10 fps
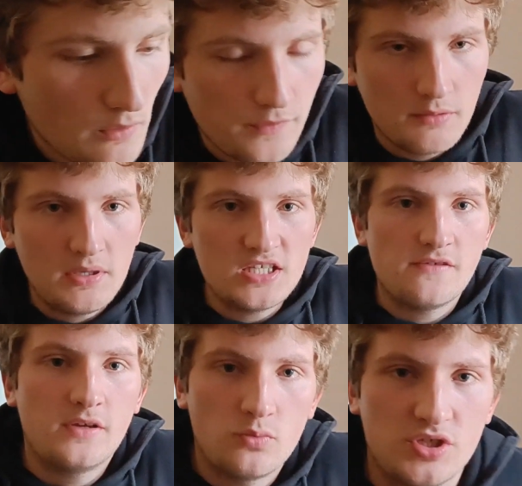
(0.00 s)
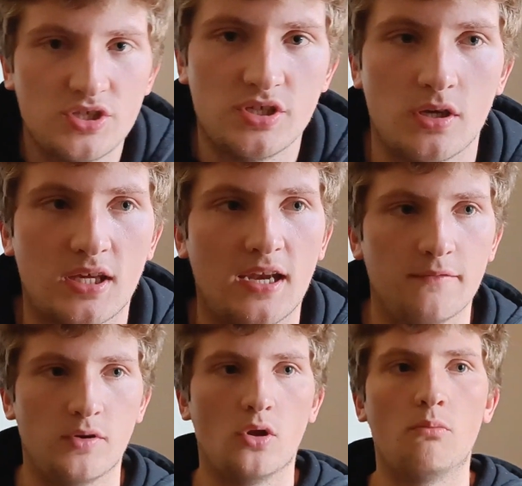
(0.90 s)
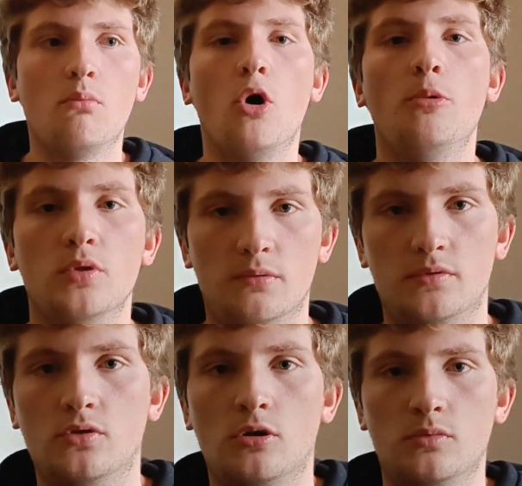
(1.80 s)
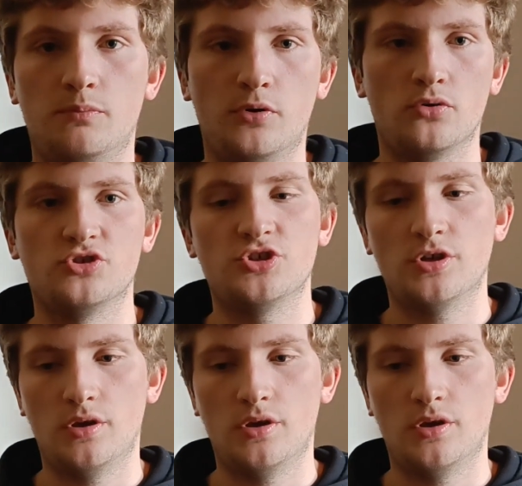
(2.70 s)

for the means of it, which is kind of a normal approach